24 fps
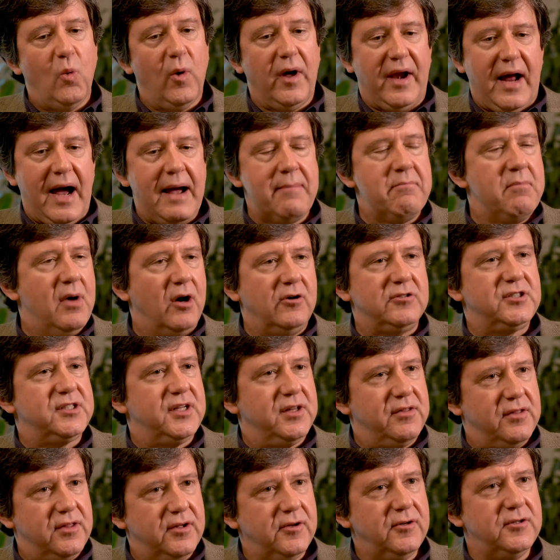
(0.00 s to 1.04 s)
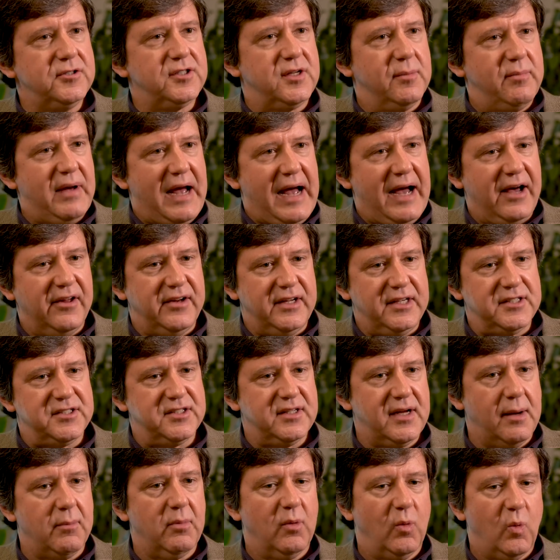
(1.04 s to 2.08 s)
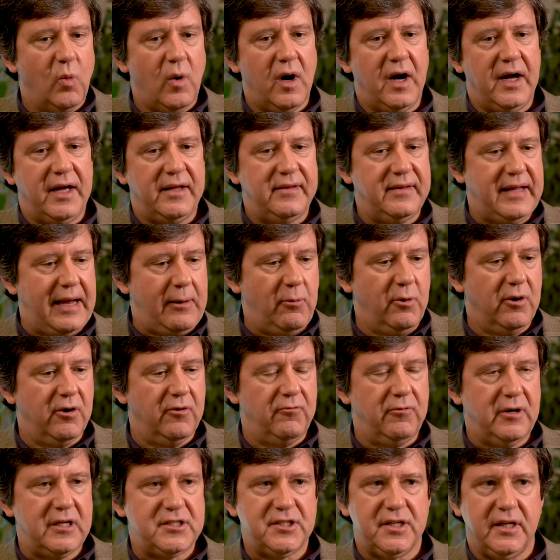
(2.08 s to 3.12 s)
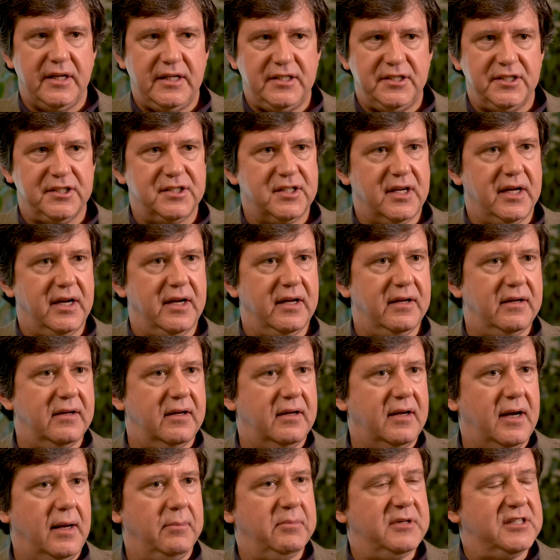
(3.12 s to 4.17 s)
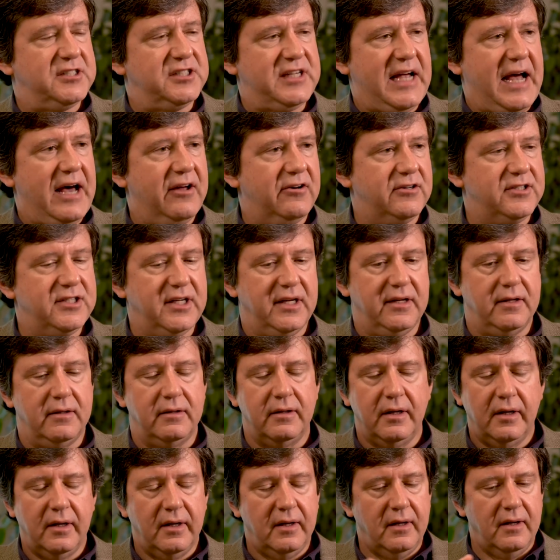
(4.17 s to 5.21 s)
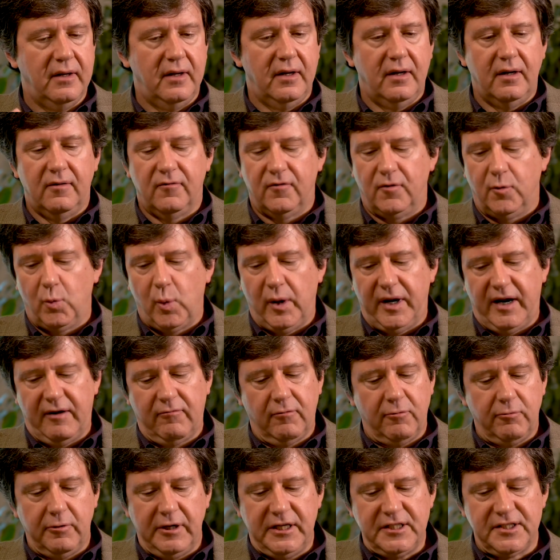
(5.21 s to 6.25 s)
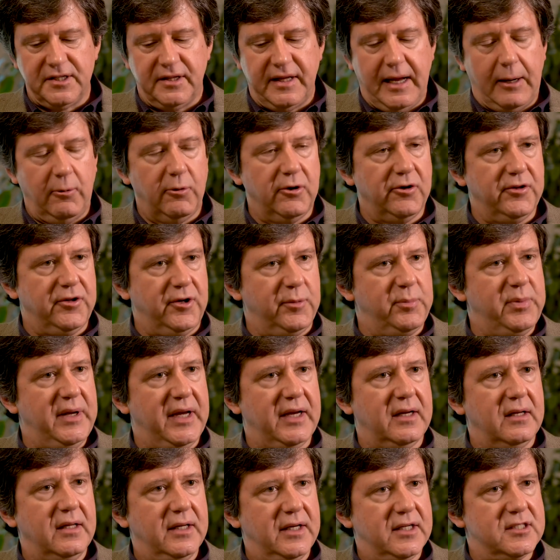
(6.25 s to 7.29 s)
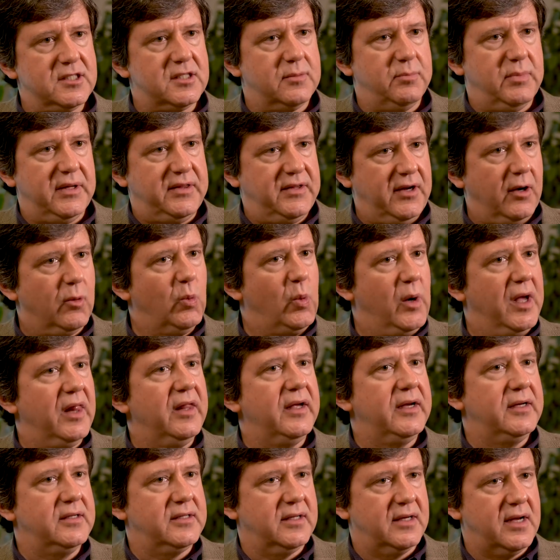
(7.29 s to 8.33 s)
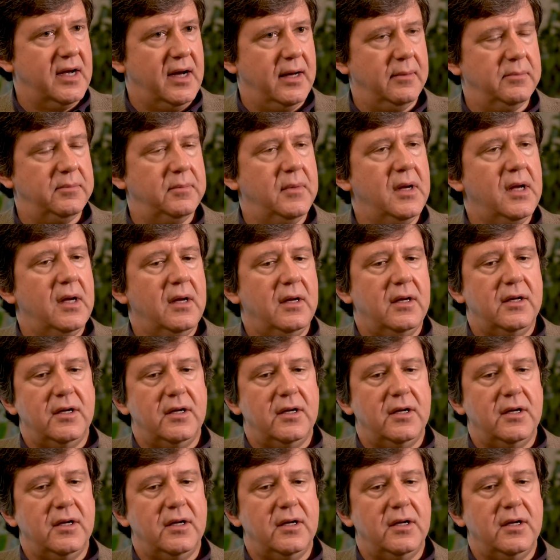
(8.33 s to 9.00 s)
what I'm most enthused about is, number one, they were originally just going to come to Souderton for whatever reason they were on their pick list, but they're willing to come